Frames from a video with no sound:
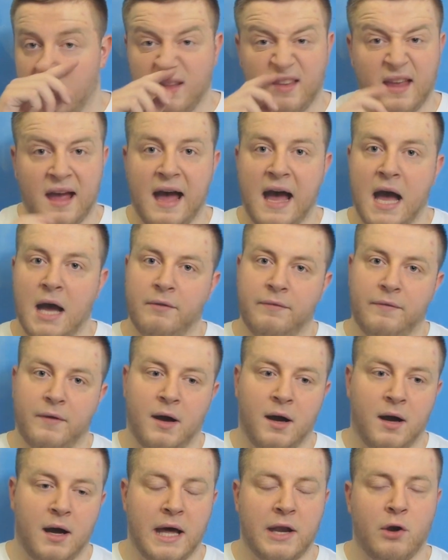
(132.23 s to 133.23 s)
to have
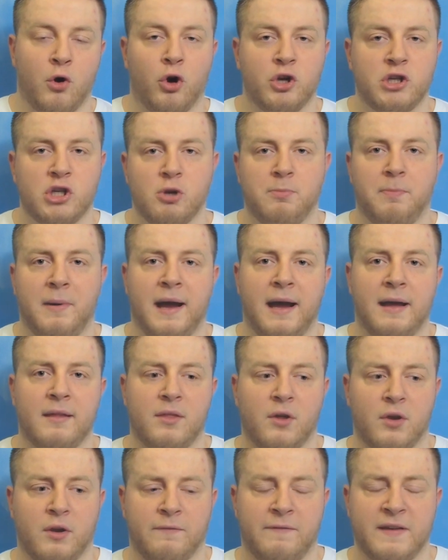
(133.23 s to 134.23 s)
an
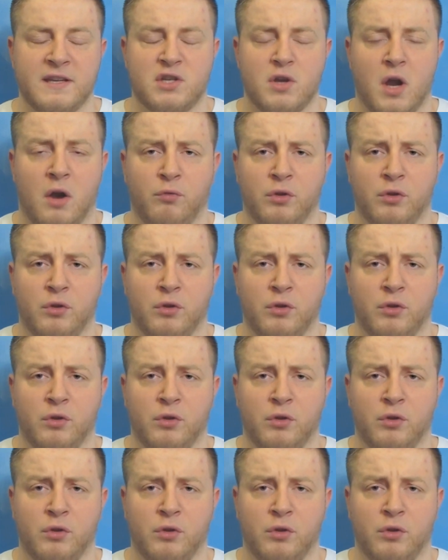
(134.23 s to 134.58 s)
osteopath or a